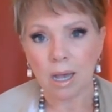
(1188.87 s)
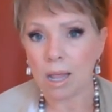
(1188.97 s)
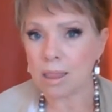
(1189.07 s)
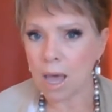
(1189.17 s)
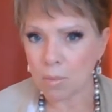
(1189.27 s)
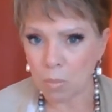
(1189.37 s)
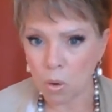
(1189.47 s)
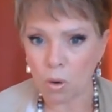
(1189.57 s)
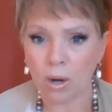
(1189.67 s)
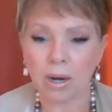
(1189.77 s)
a lot
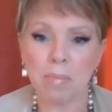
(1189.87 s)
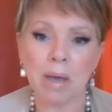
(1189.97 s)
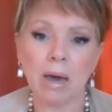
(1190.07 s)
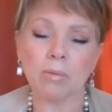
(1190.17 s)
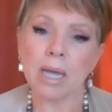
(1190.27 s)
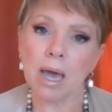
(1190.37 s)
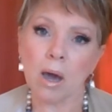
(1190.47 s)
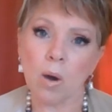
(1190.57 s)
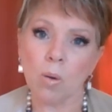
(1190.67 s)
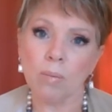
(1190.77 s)
more about
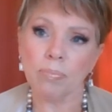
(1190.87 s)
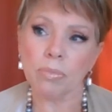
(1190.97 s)
how